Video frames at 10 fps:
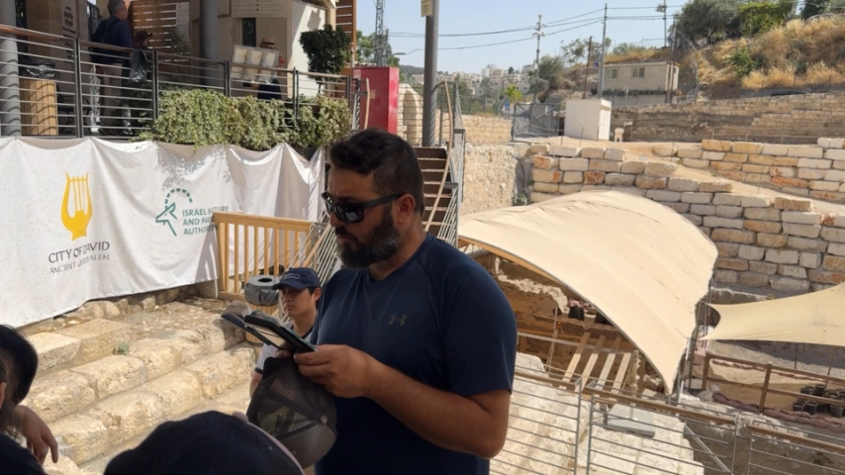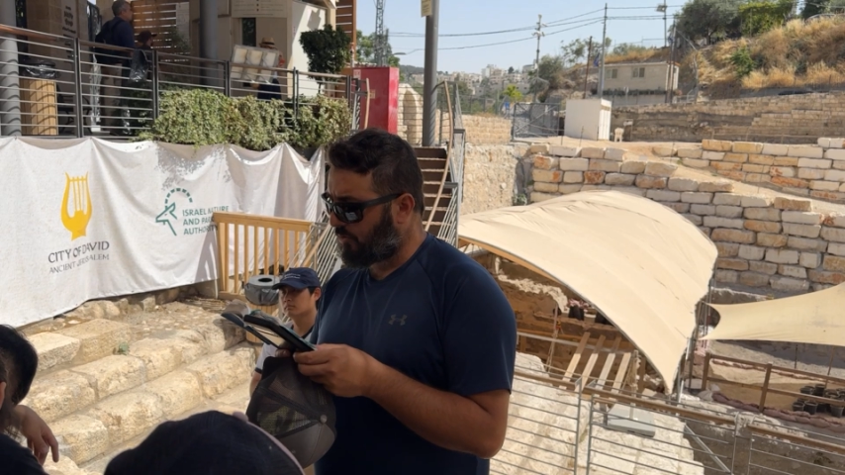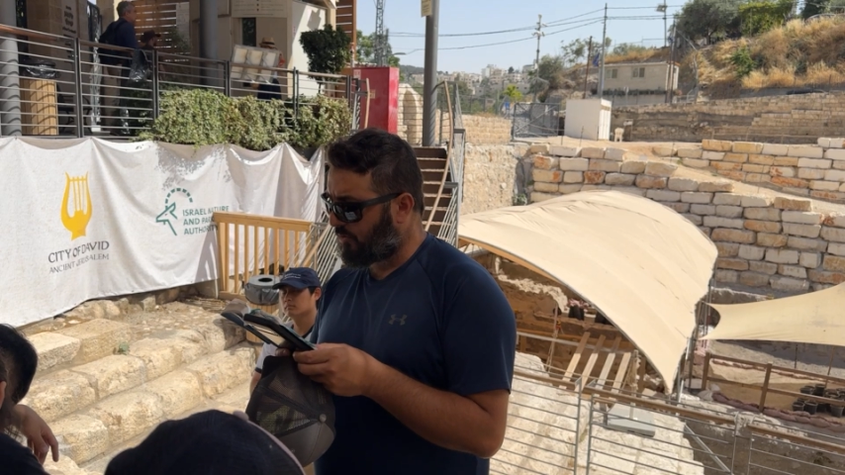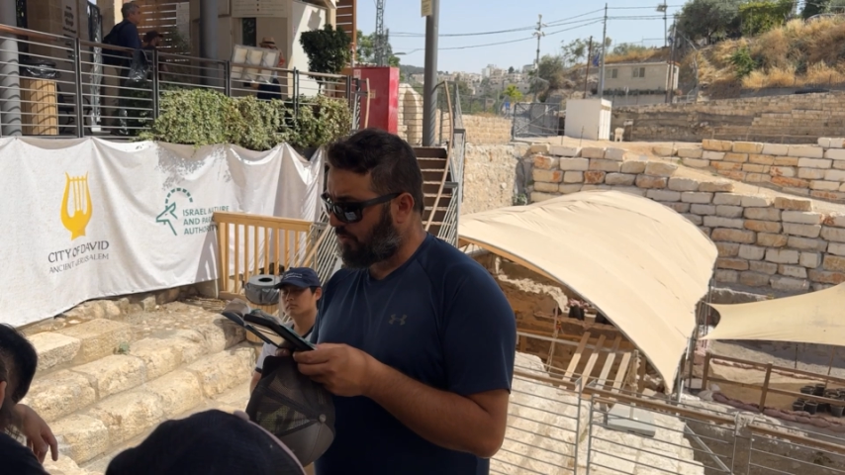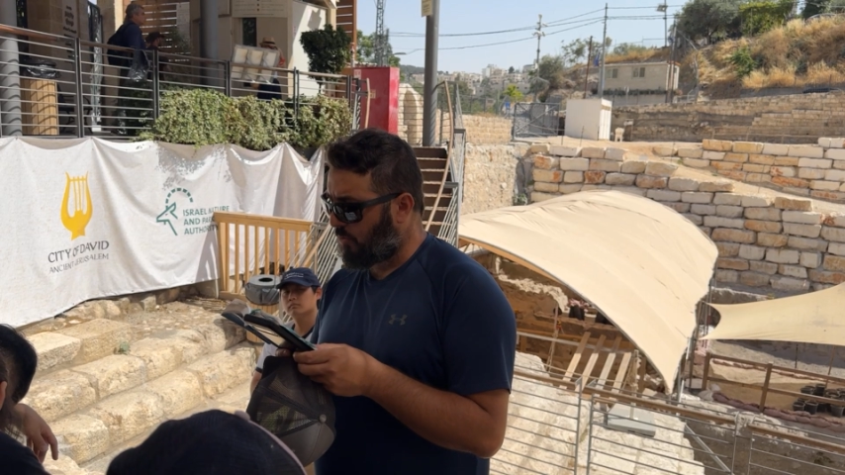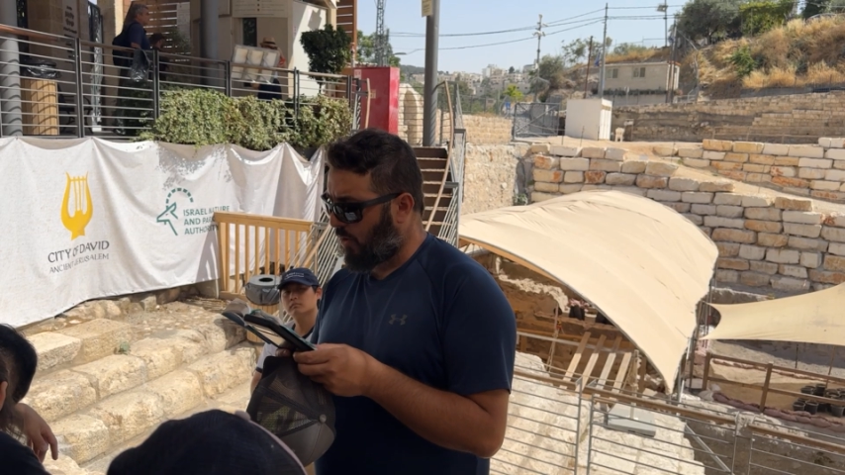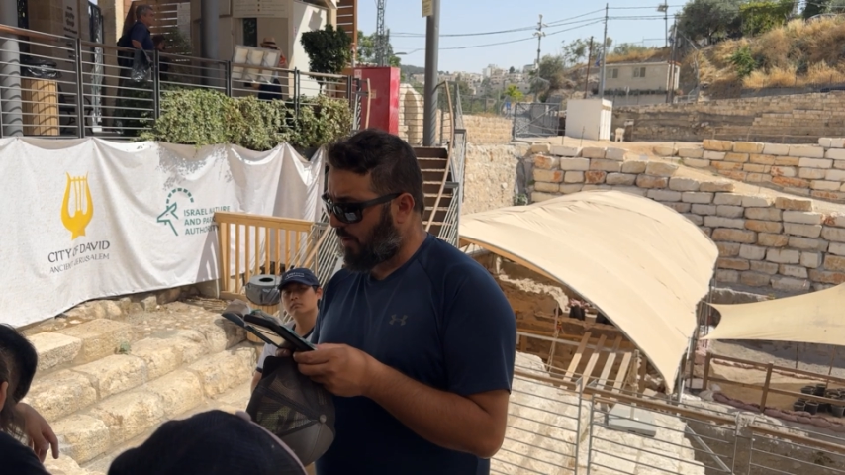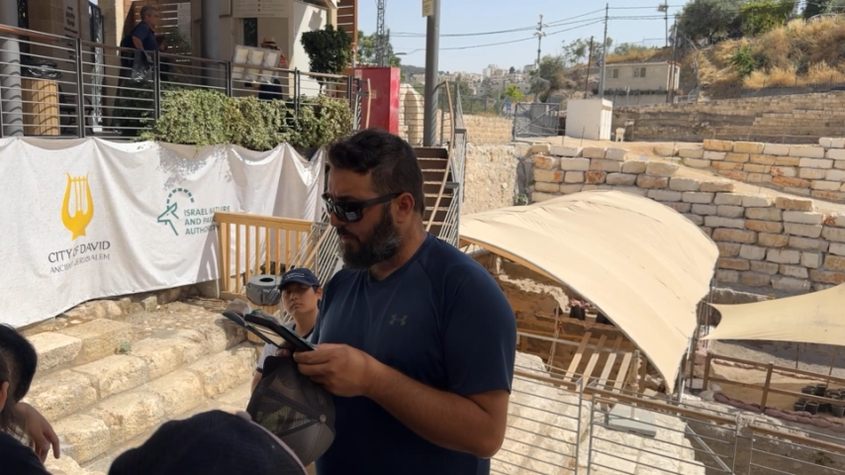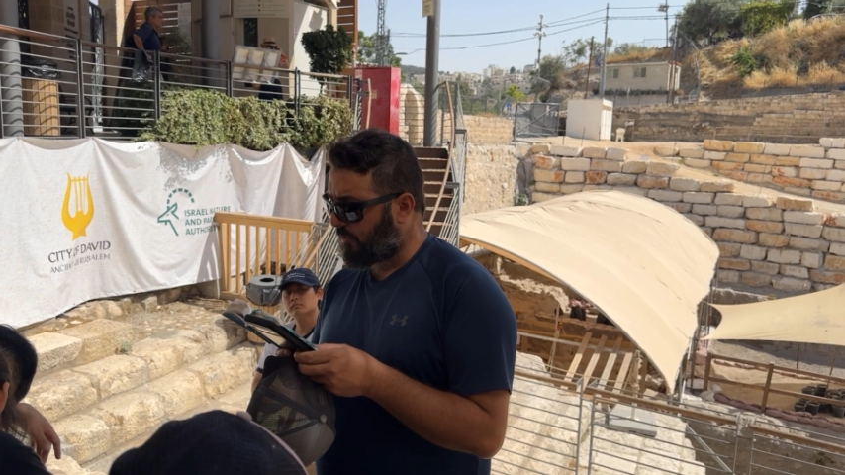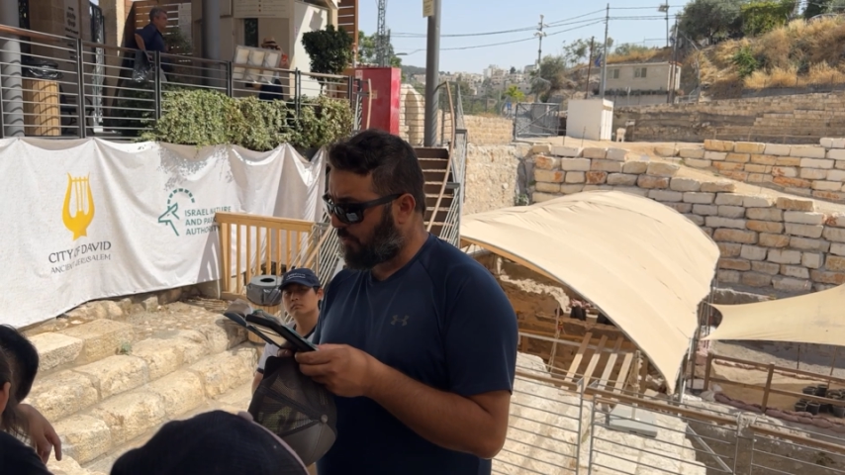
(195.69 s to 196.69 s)
to
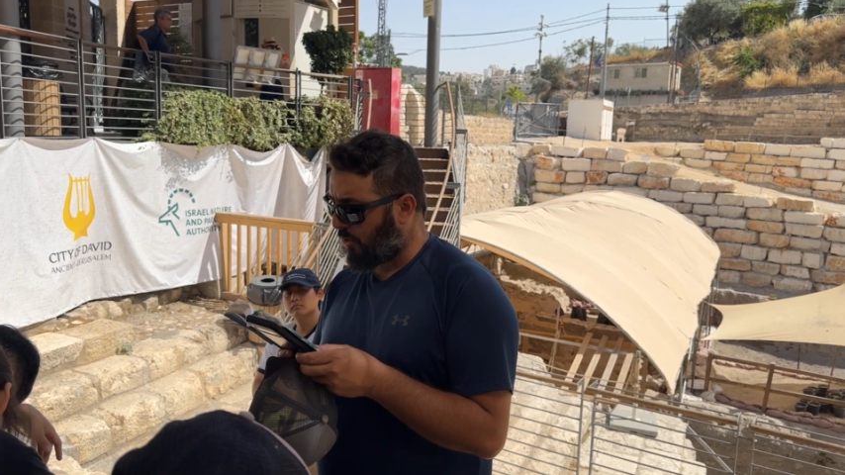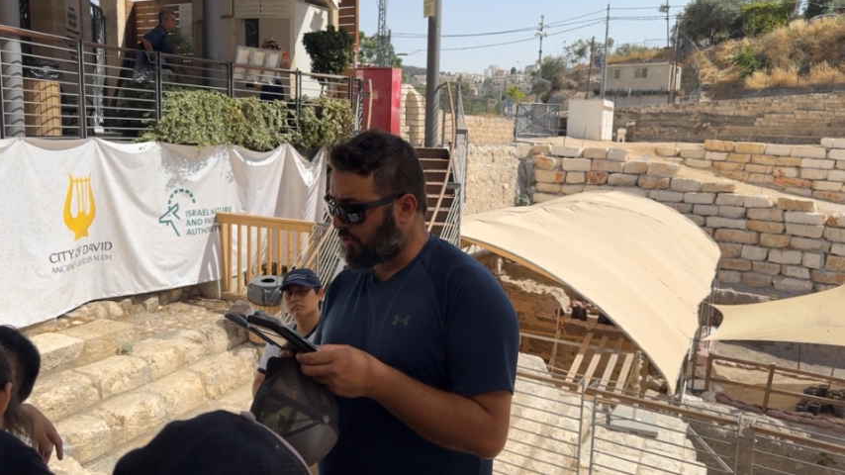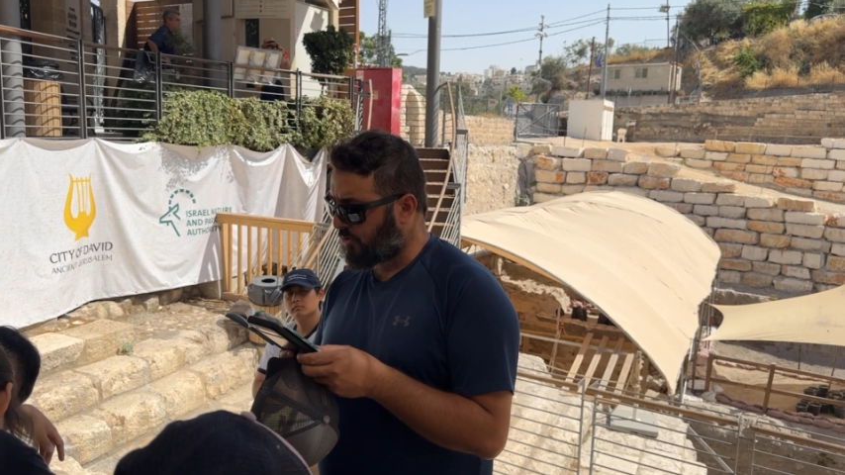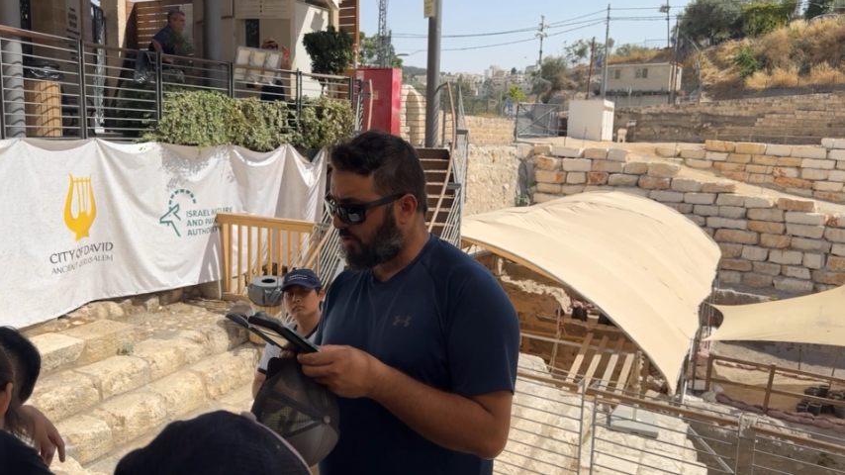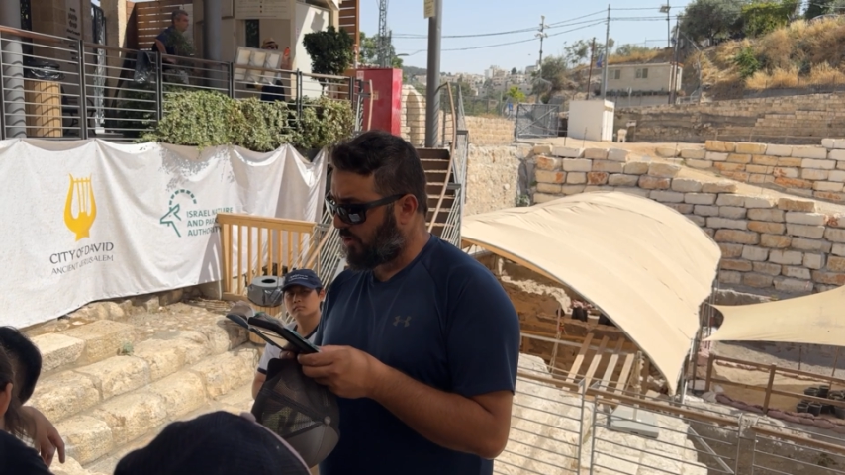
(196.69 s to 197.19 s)
Siloam and washed.